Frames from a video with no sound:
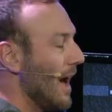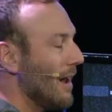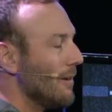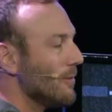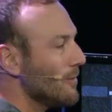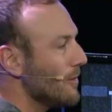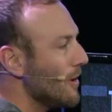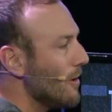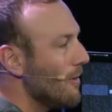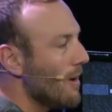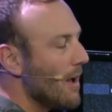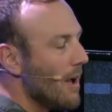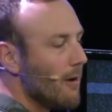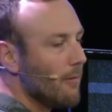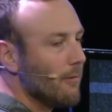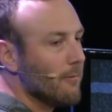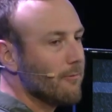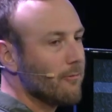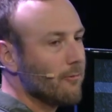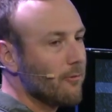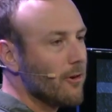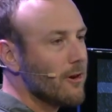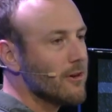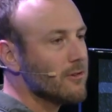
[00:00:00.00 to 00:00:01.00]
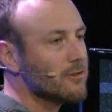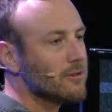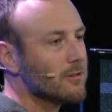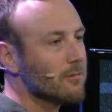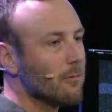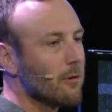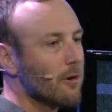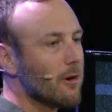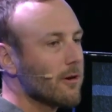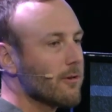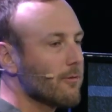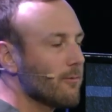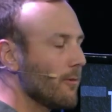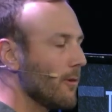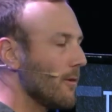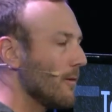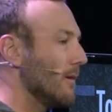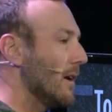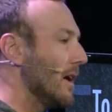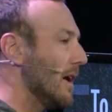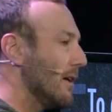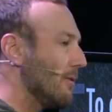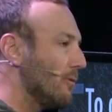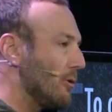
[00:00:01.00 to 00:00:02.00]
I don't know how inflation works
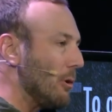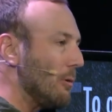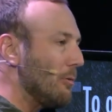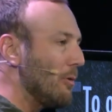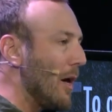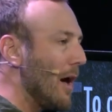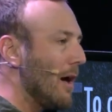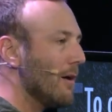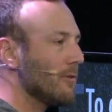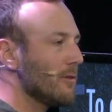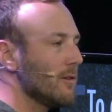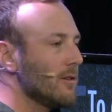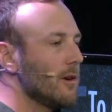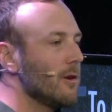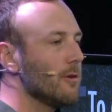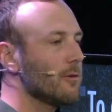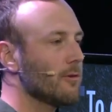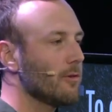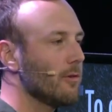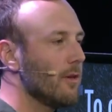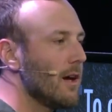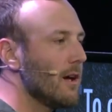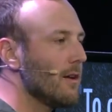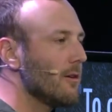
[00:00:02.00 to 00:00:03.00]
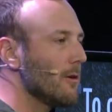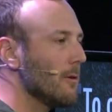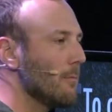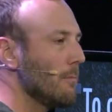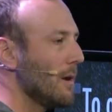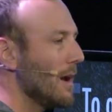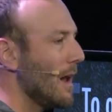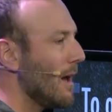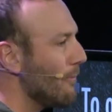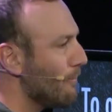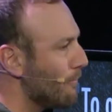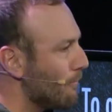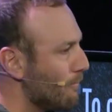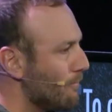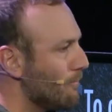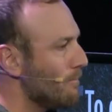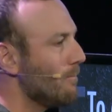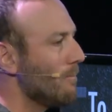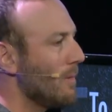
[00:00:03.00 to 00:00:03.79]
for 2,000 years later, but i